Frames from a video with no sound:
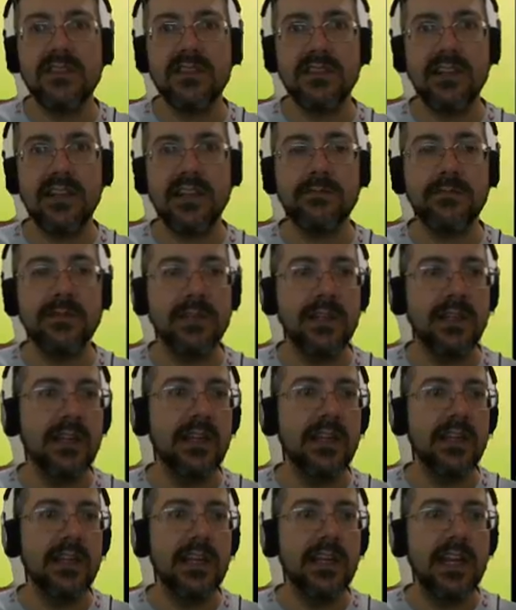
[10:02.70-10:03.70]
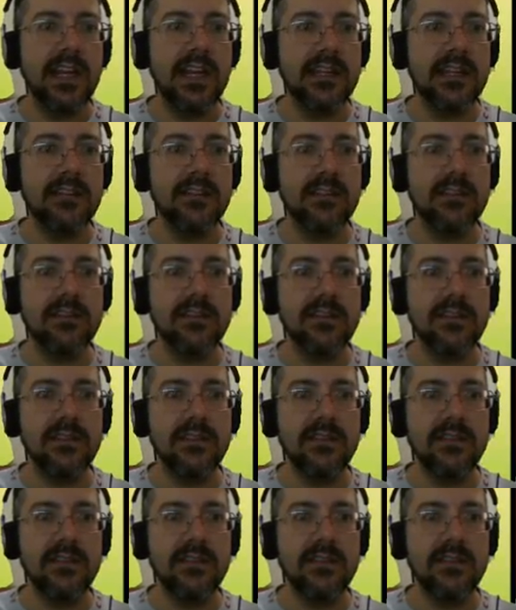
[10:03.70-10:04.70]
step and
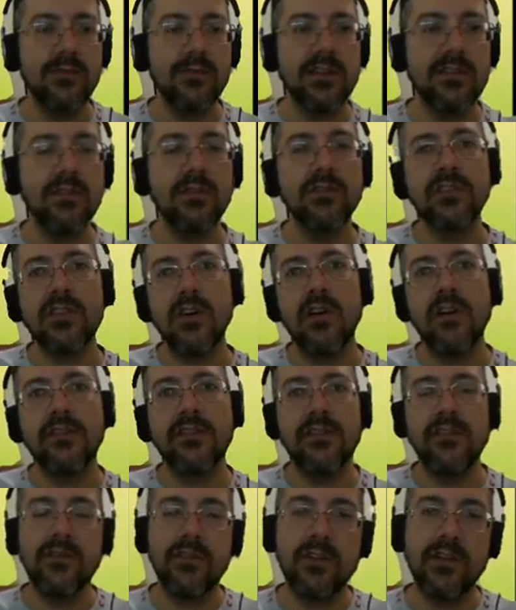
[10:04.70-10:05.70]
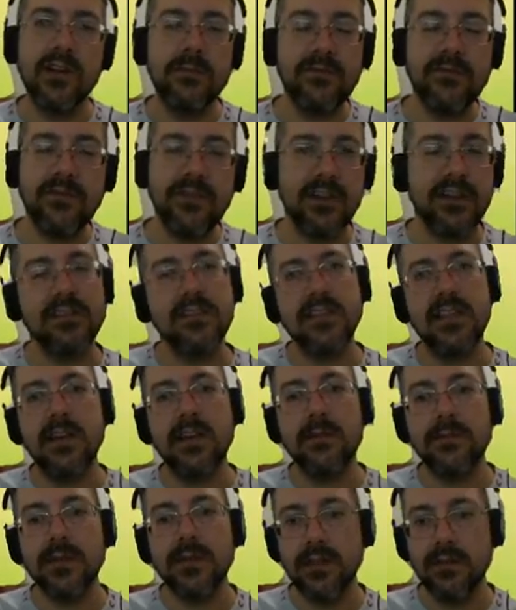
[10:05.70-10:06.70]
do a note off for the first step.
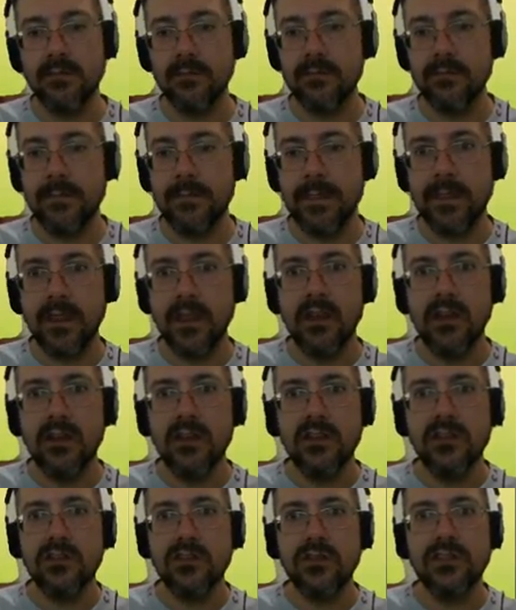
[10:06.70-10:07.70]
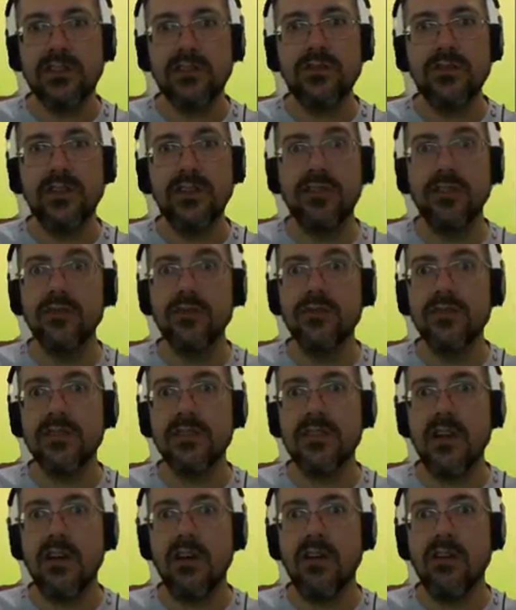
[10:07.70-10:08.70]
So it's going to
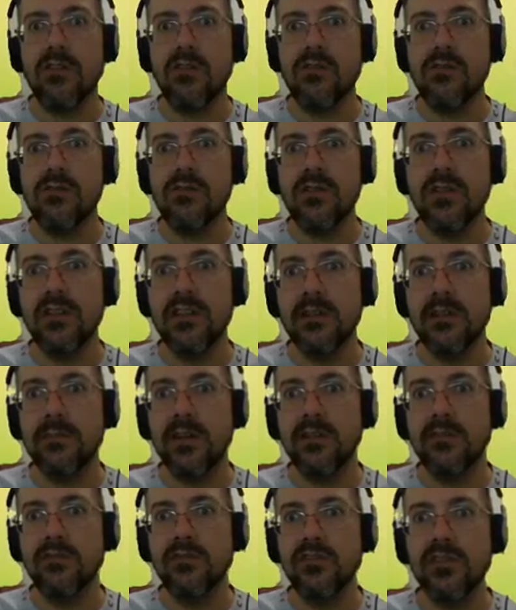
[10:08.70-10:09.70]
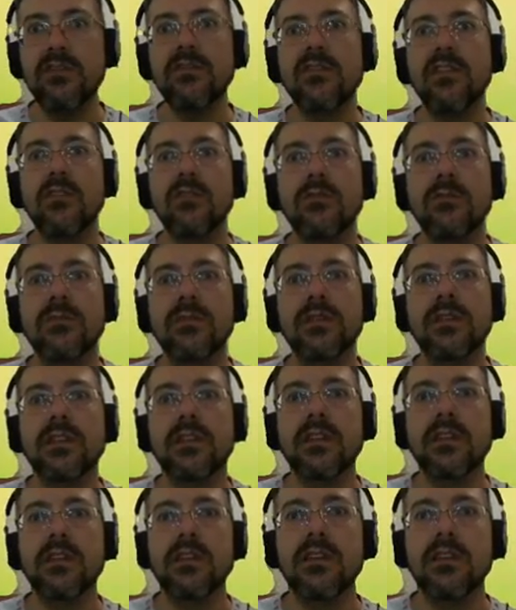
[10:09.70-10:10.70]
use all the amplitude envelope.
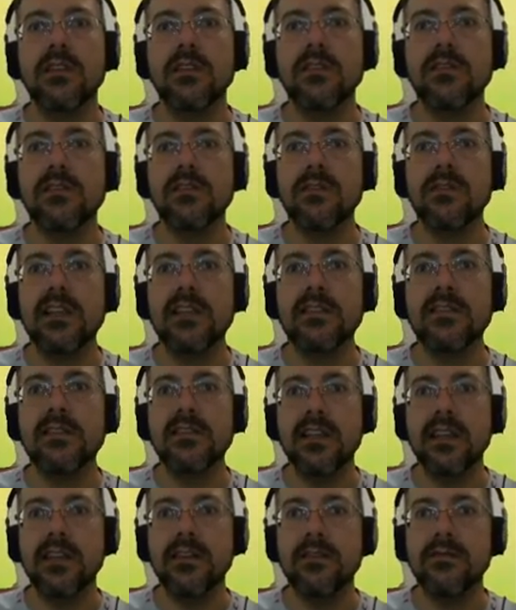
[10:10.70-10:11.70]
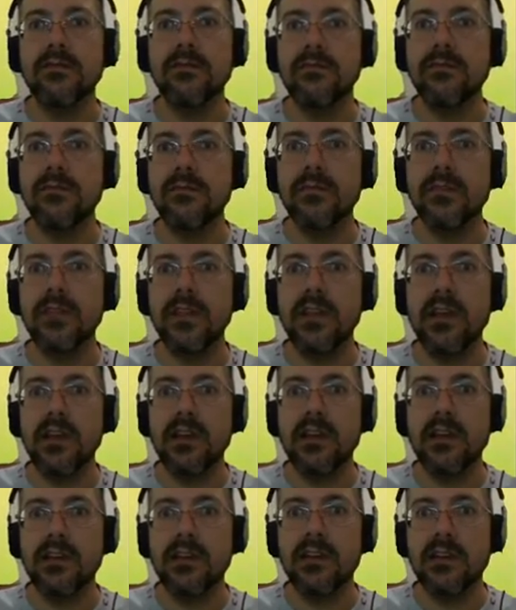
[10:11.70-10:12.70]
So let's say
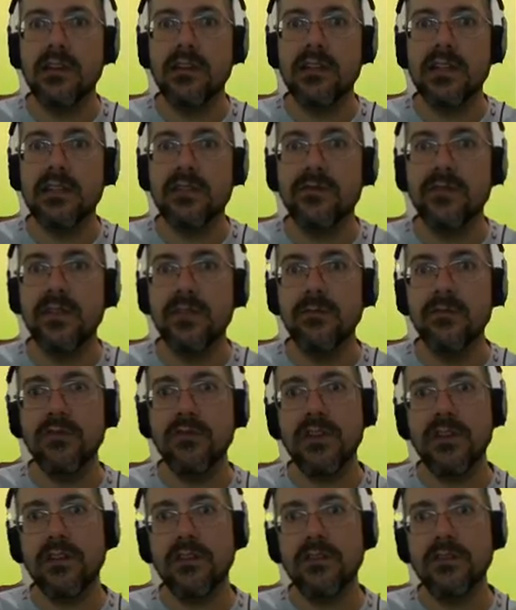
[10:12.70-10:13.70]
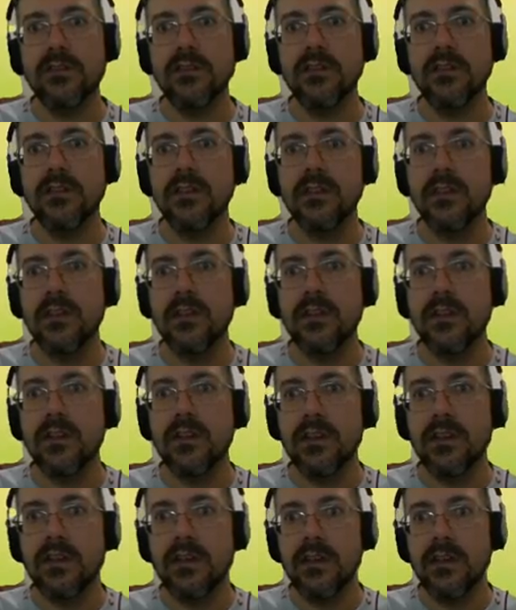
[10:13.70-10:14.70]
Let's remove all.
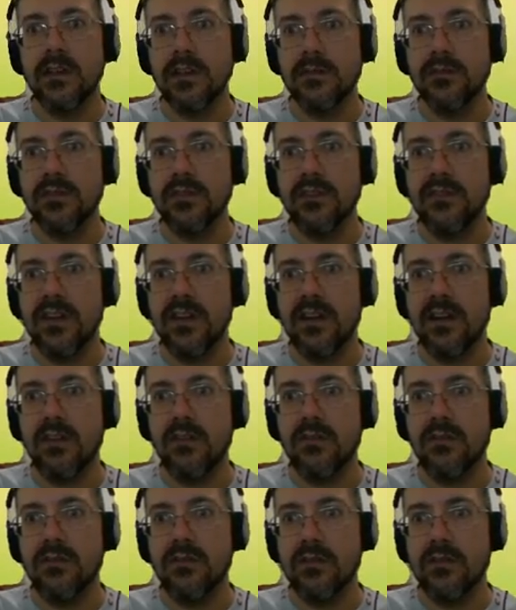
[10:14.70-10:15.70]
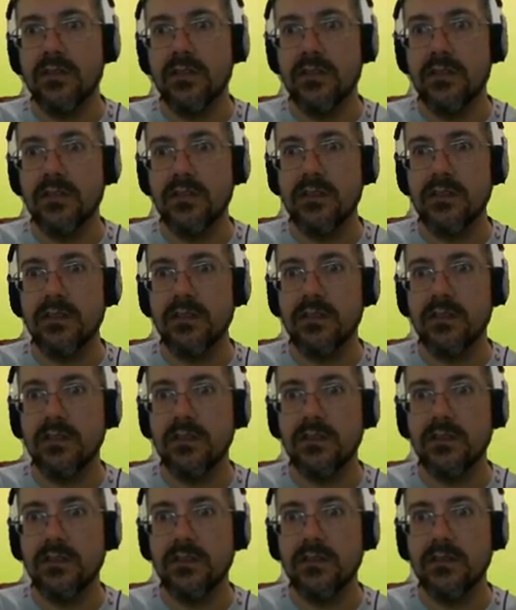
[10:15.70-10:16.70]
We put a very long
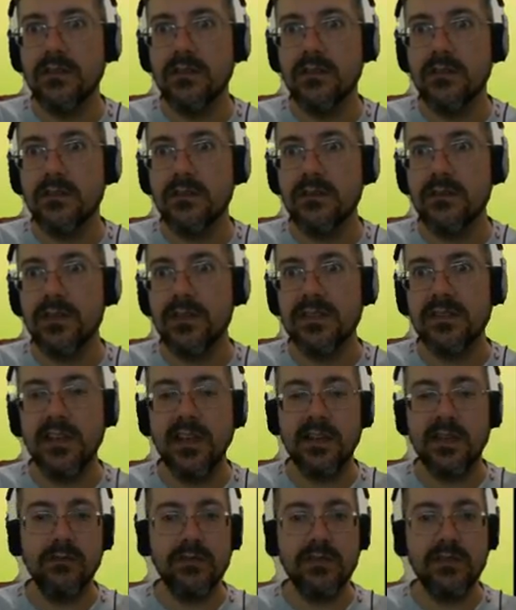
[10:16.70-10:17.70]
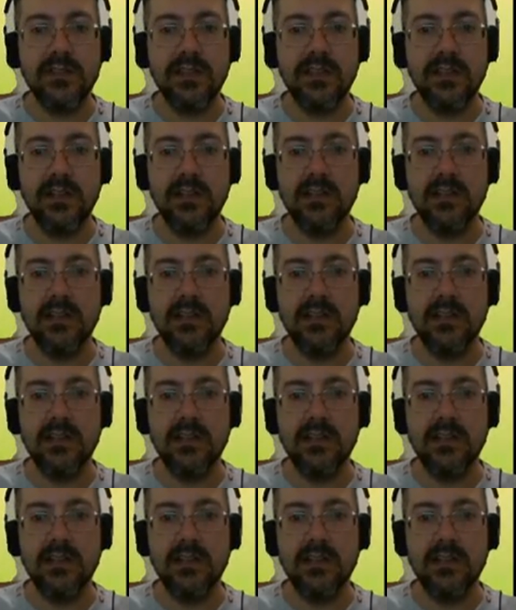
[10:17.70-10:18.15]
3 seconds here.